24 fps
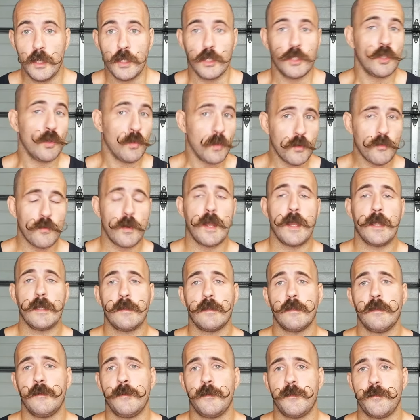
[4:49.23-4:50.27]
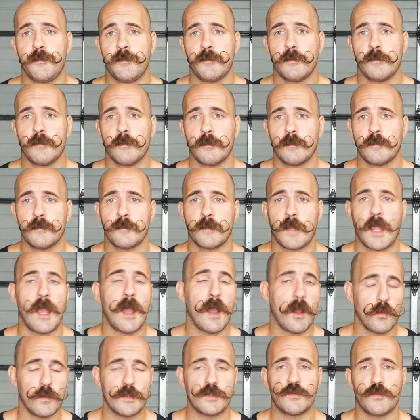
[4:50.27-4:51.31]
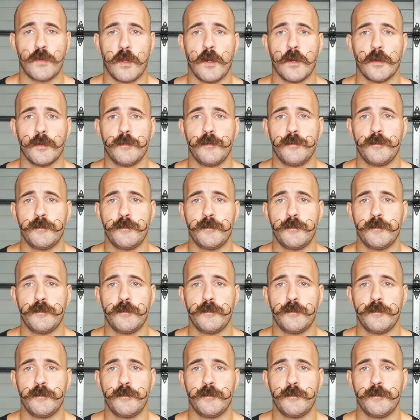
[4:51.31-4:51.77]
You were right. I was wrong.